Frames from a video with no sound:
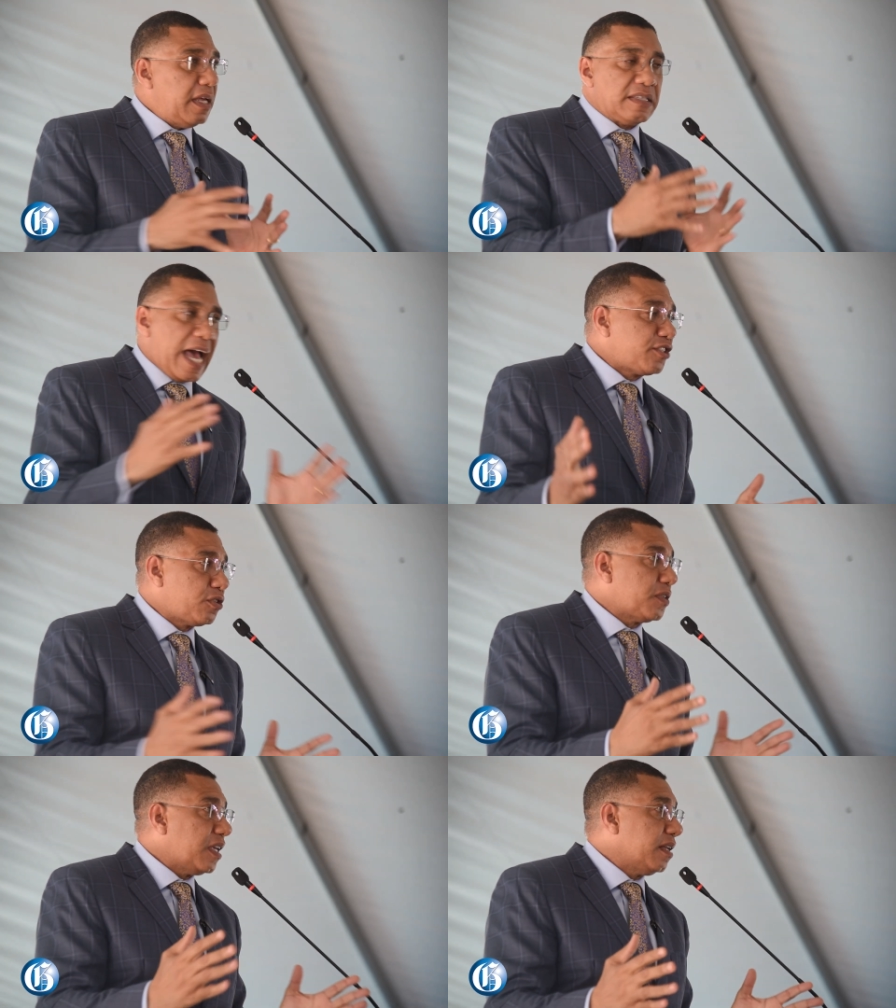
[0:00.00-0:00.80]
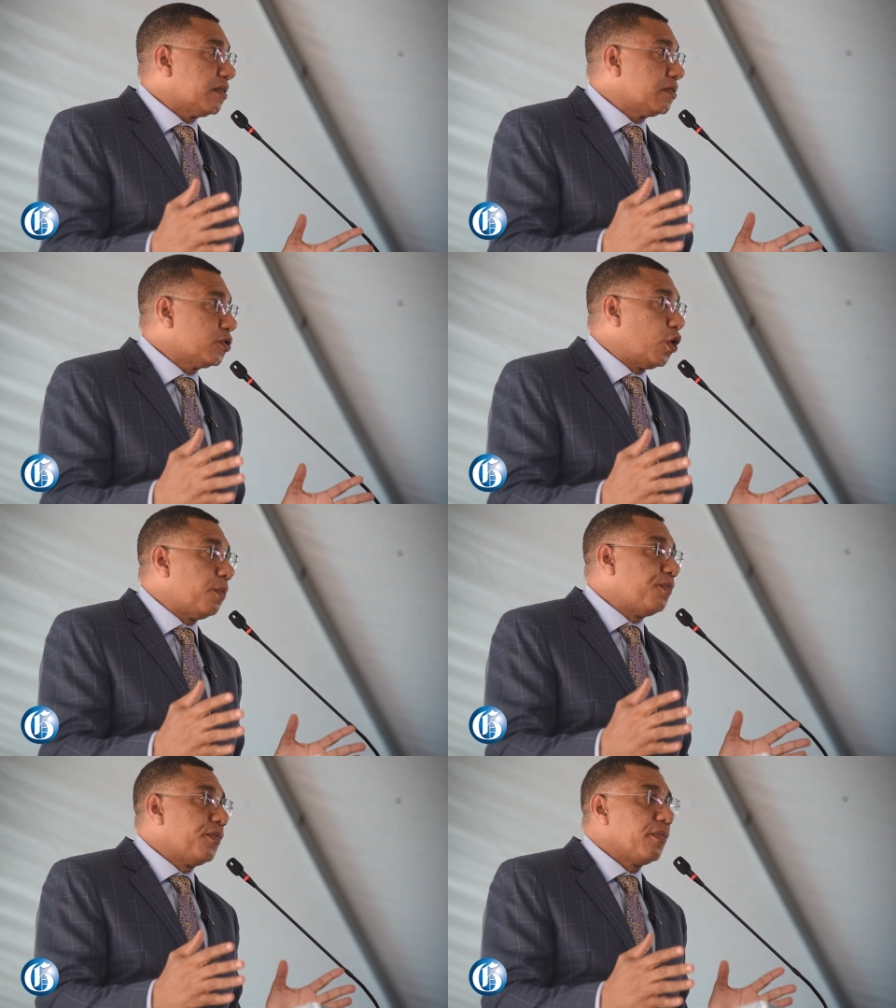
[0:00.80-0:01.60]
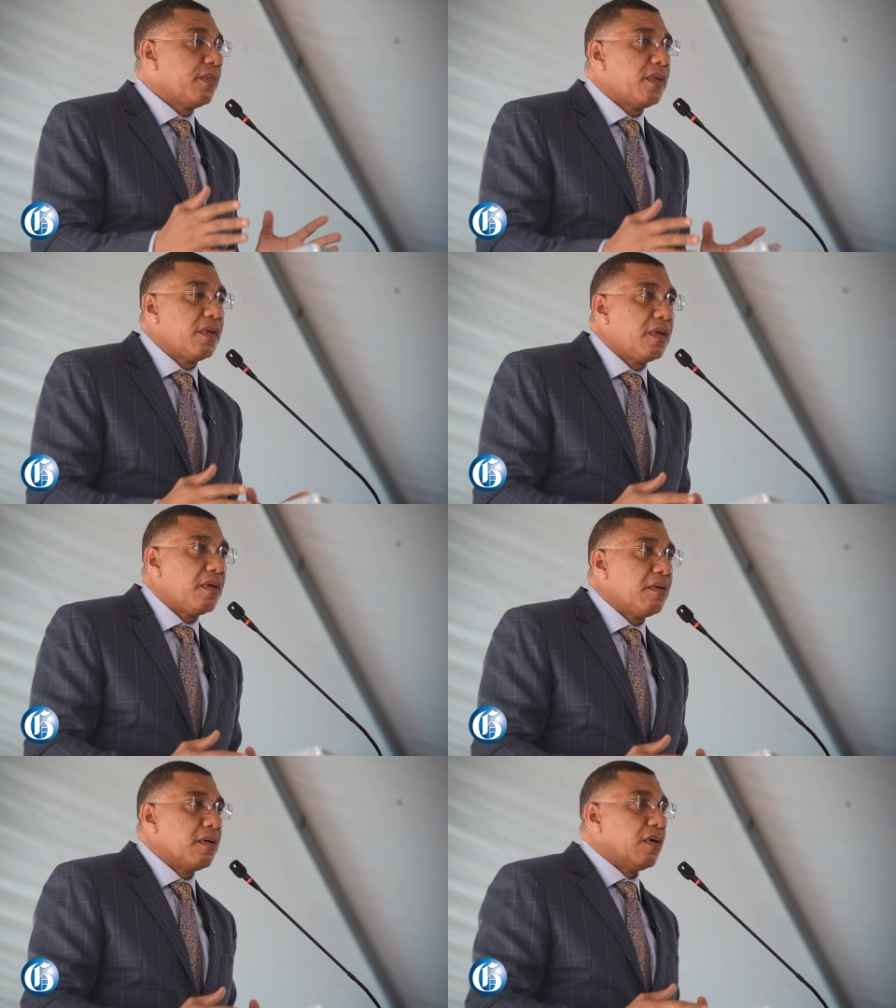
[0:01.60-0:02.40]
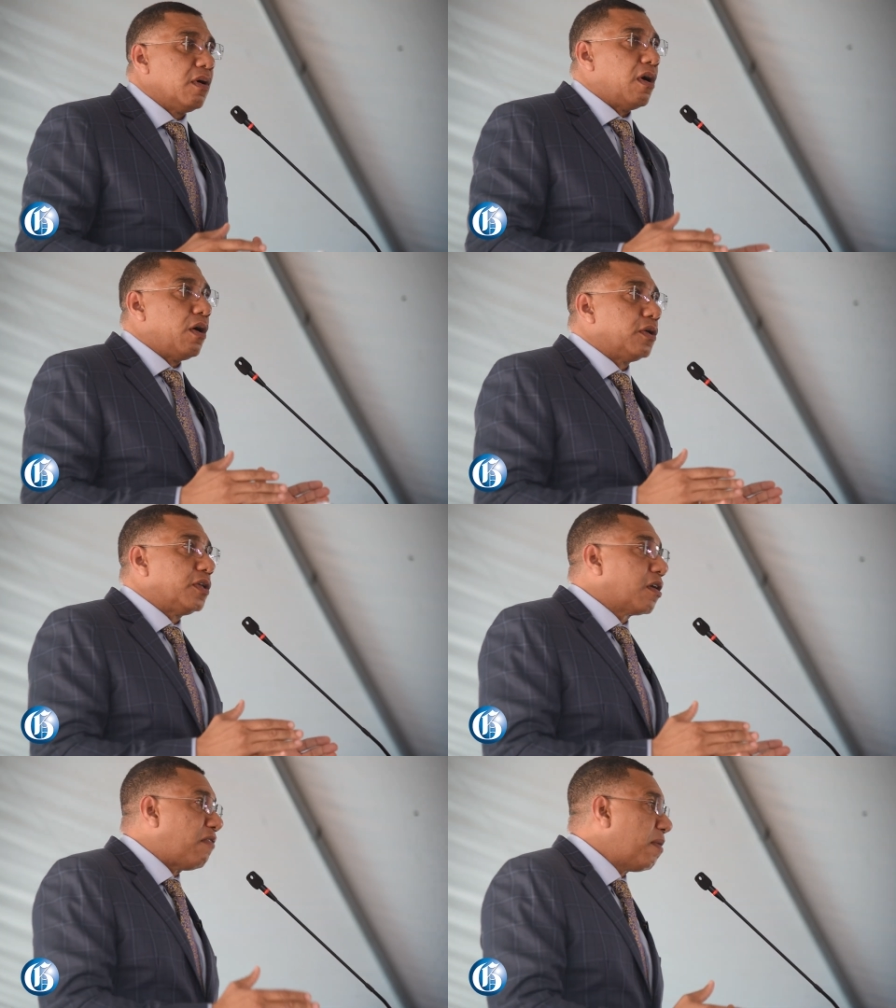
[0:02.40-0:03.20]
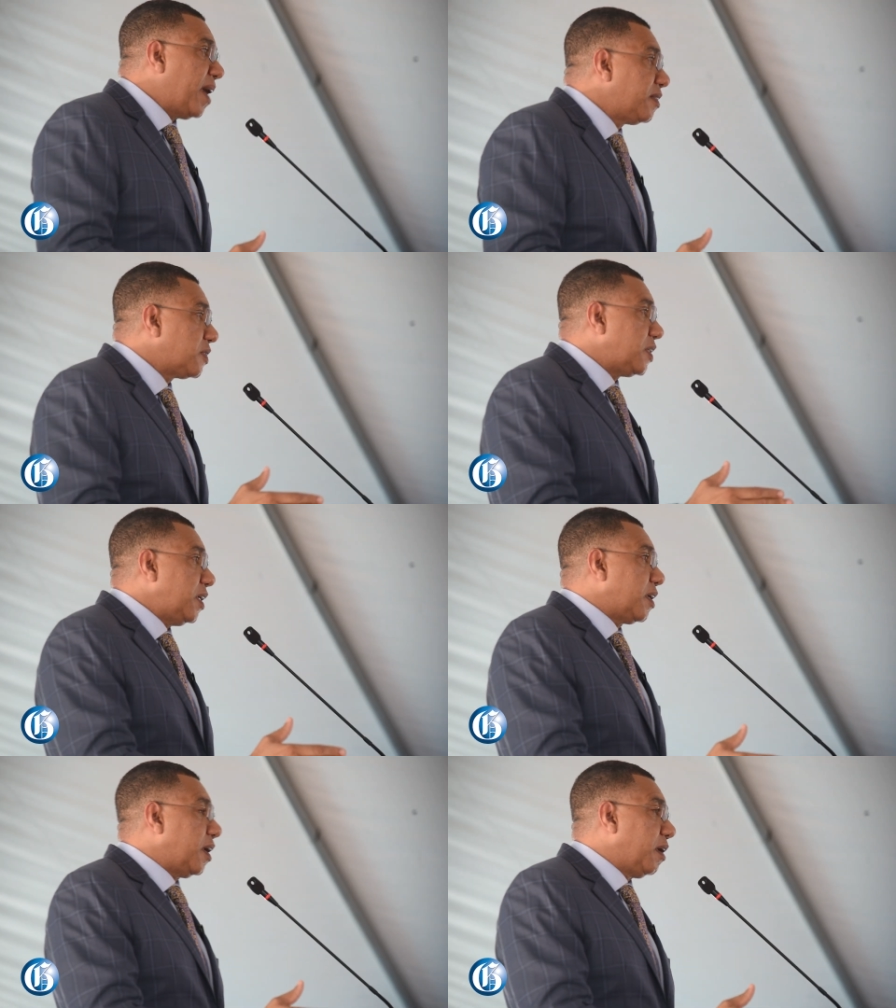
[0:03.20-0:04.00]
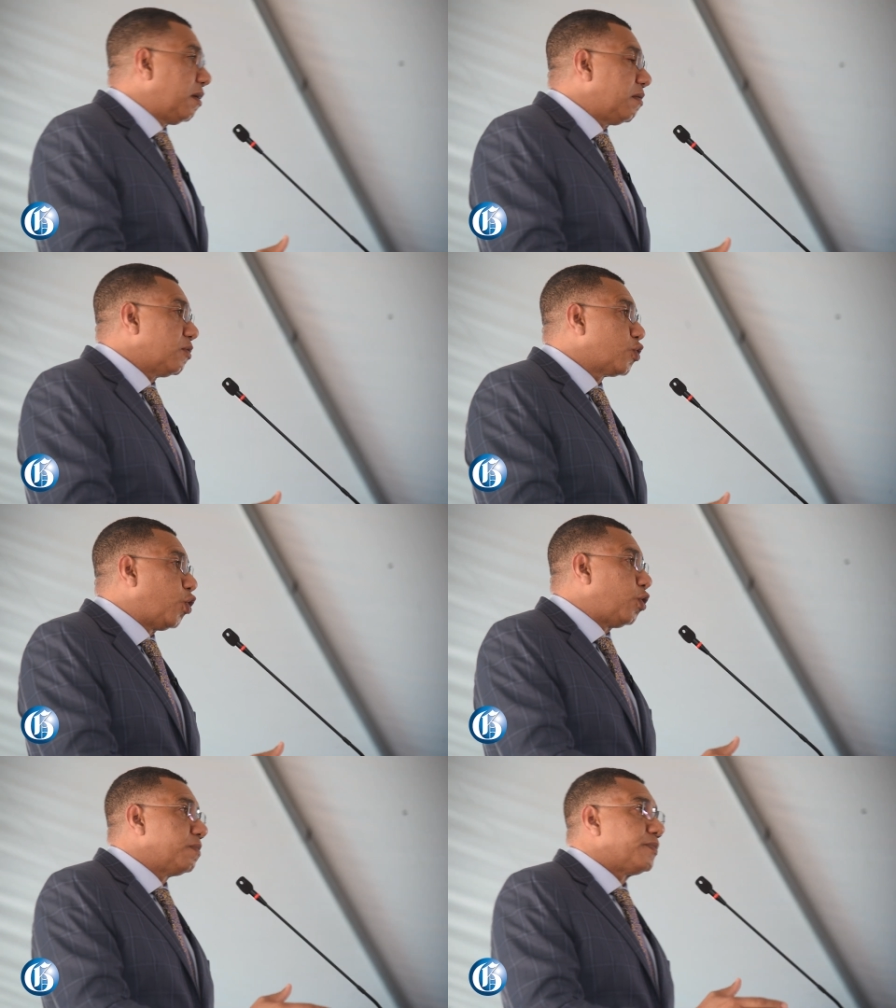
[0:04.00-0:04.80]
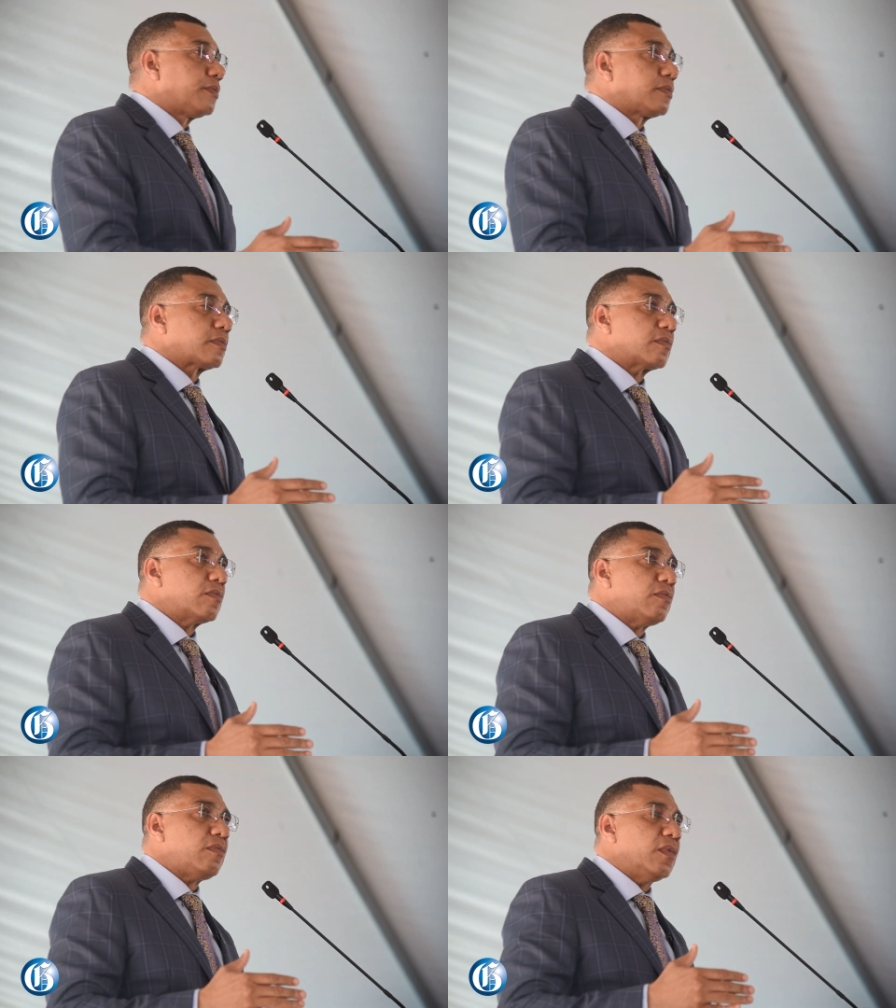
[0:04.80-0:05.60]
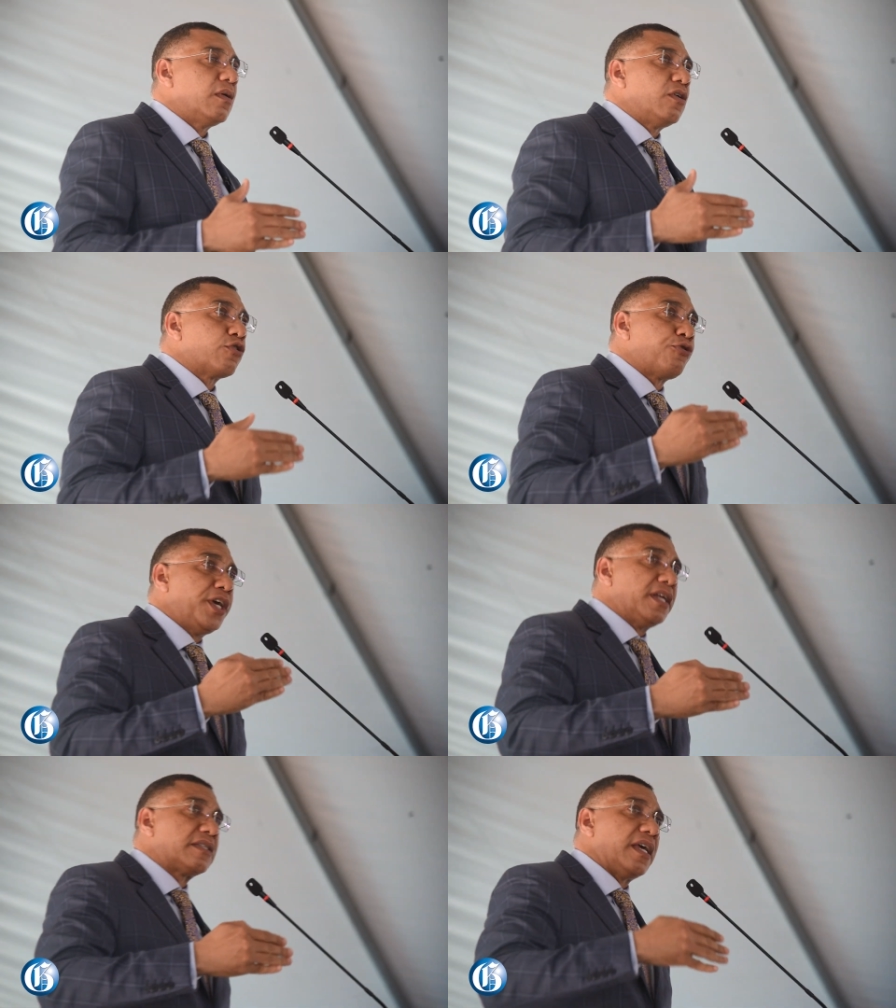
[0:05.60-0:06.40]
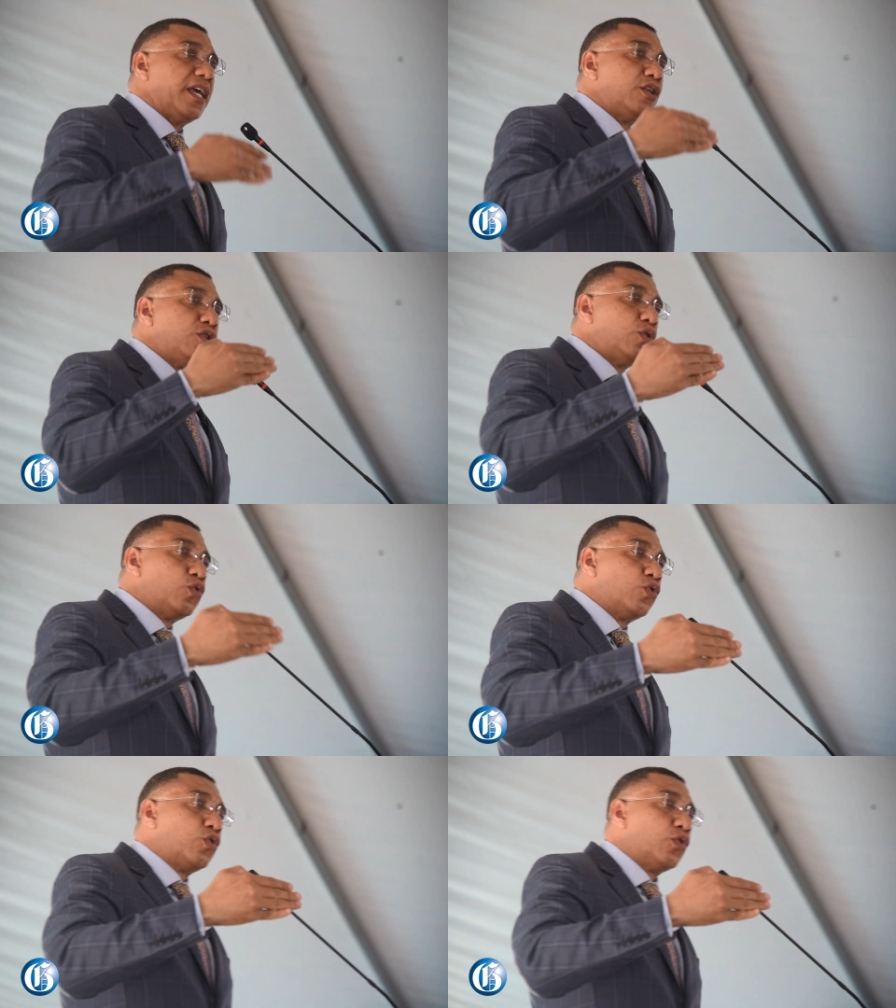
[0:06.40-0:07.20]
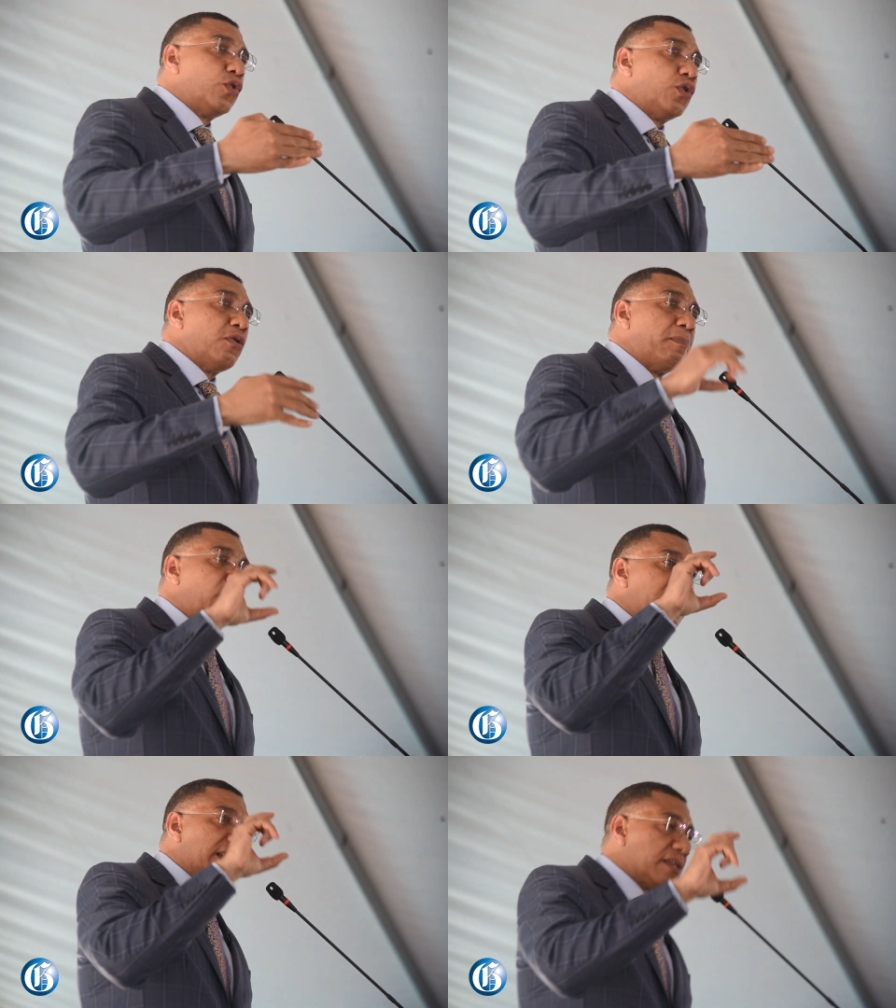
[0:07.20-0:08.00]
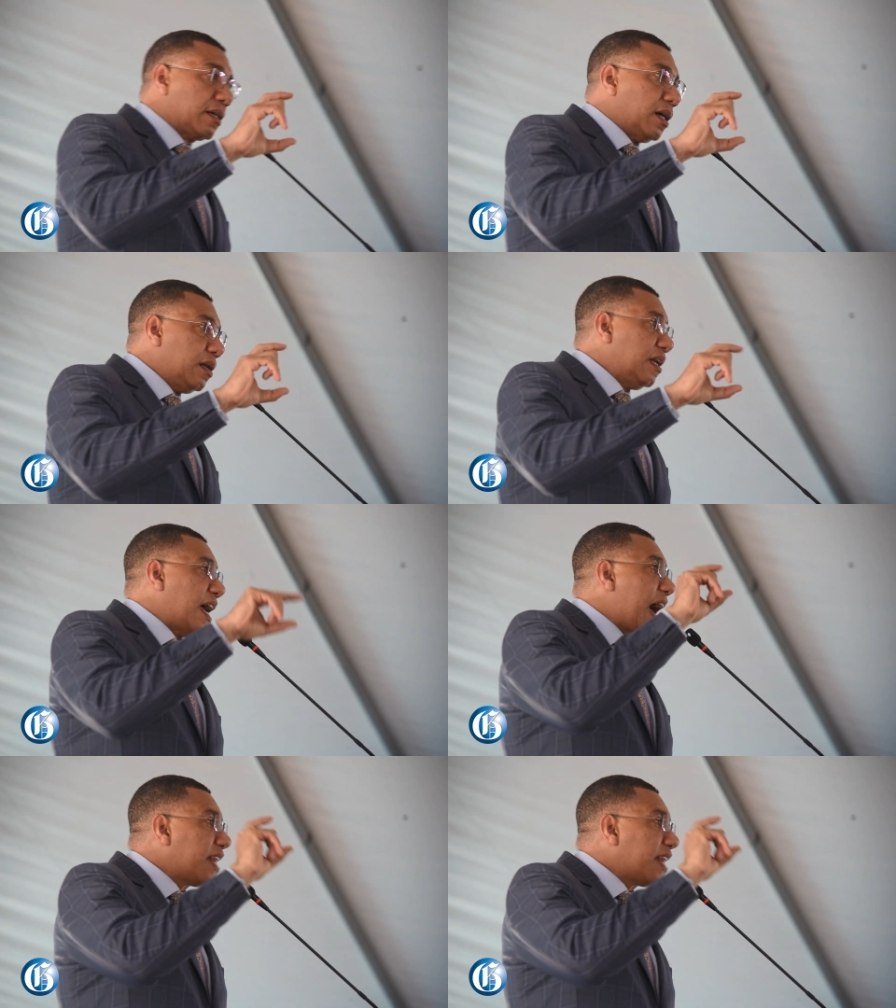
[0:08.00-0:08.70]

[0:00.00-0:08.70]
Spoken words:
That's just it. So, the government seeking to create a new political